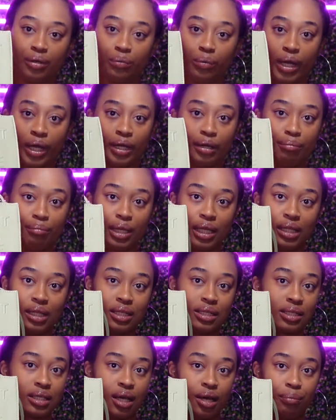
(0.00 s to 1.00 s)
recommend
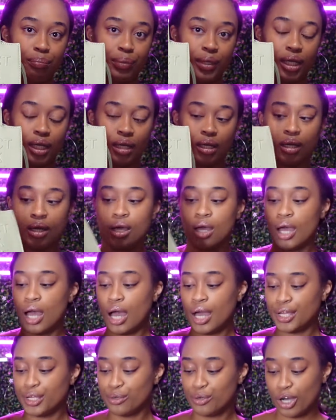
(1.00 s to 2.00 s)
this company.
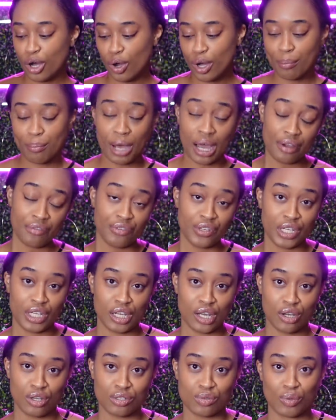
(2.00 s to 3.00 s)
You know, in my
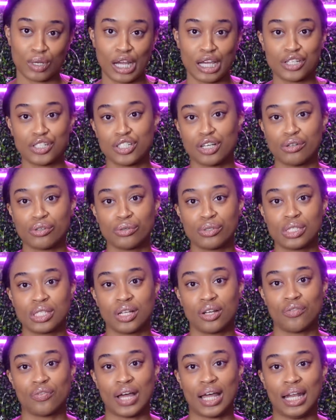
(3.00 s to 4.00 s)
videos, when I show them
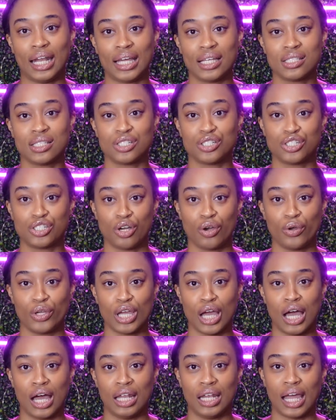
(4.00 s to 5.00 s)
stuff, I like to show
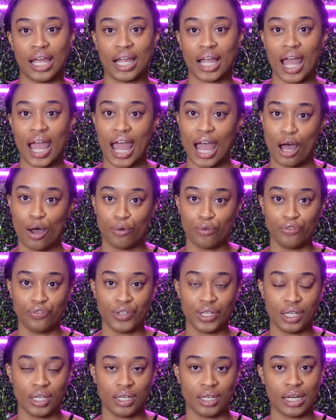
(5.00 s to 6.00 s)
y'all like an
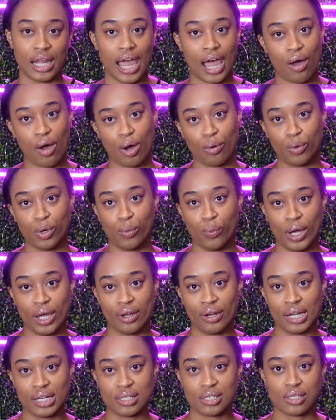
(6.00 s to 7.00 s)
outfit and how I would
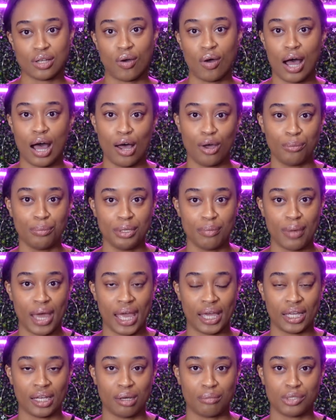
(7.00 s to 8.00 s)
wear it. So I'll be
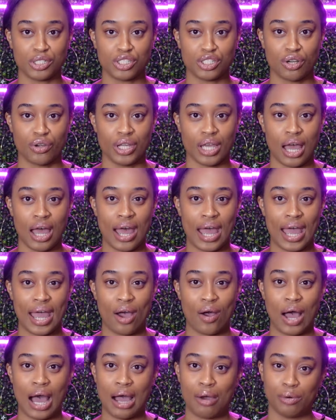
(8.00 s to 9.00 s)
back and I'm going to show y'all
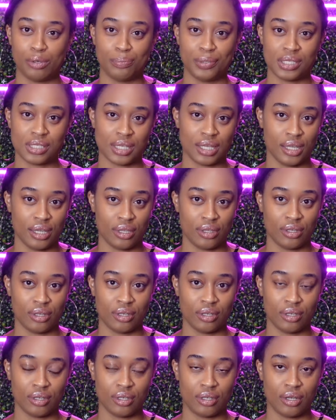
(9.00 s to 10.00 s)
how I would put
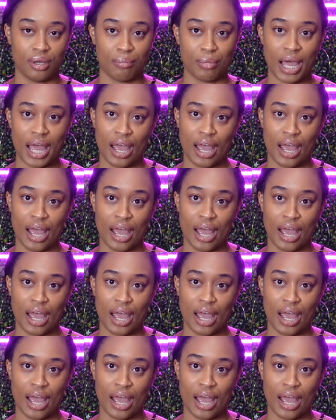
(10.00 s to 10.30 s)
together my